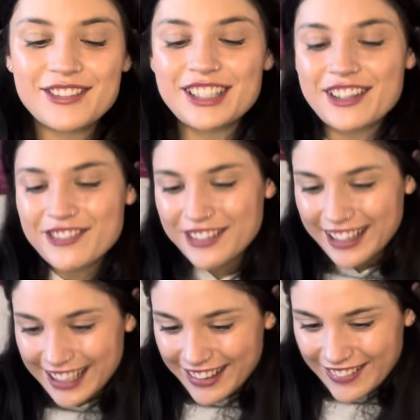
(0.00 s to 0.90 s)
which I
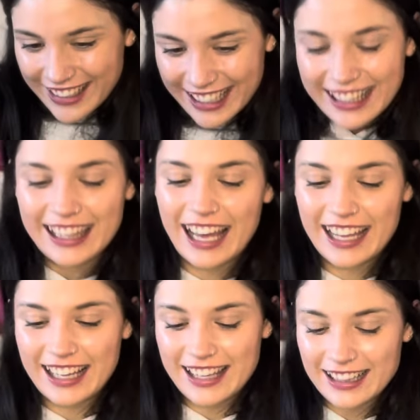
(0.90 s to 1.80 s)
really, really like.
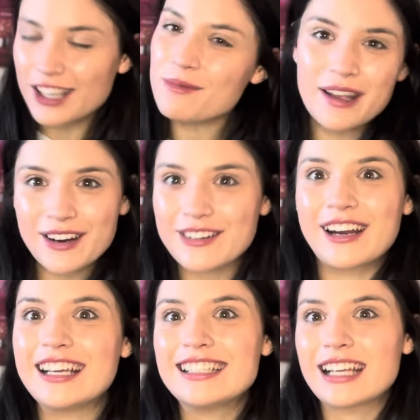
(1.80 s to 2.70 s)
I think they're a bit
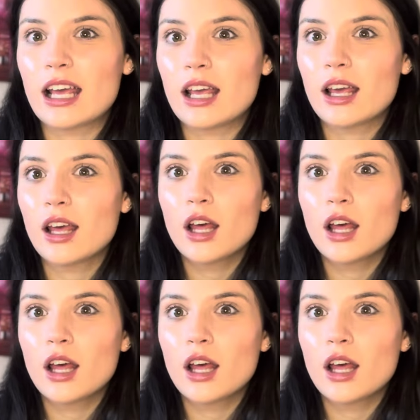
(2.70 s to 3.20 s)
crazy.